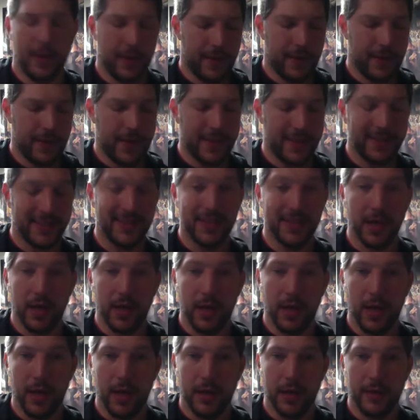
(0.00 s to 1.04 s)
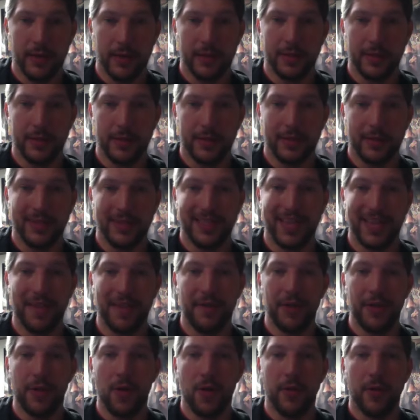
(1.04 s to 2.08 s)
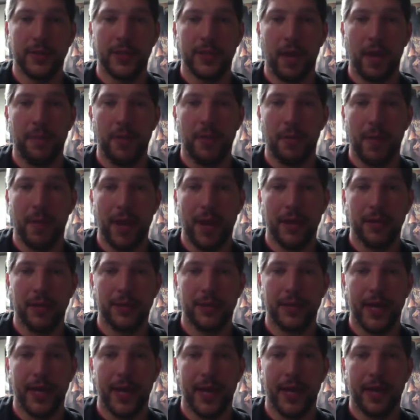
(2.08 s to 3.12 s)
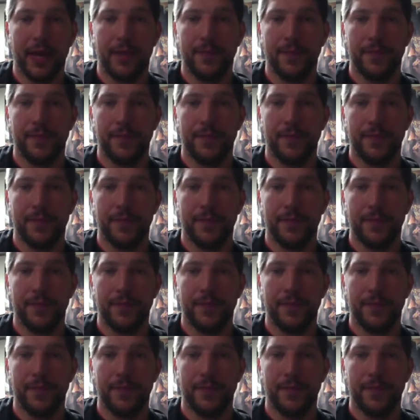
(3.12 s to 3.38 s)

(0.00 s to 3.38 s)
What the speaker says: that's 7 notes up the minor scale.